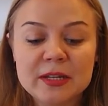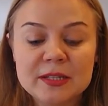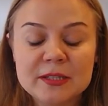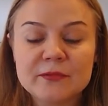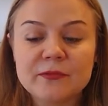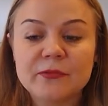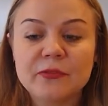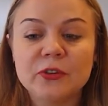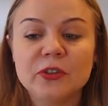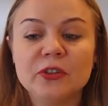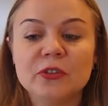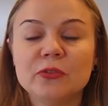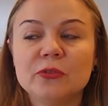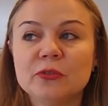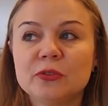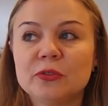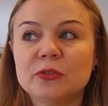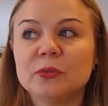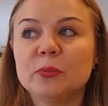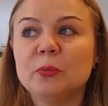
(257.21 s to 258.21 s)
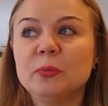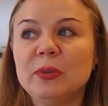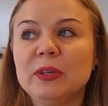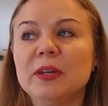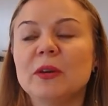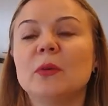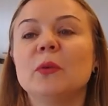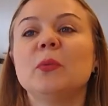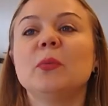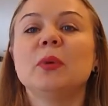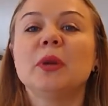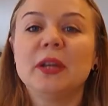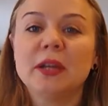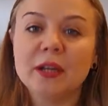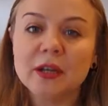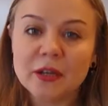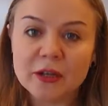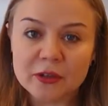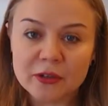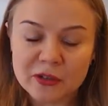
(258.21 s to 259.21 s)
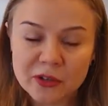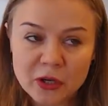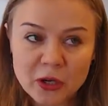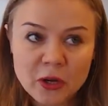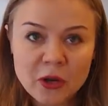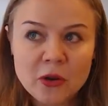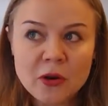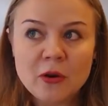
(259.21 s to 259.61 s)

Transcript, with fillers: is for you to be aware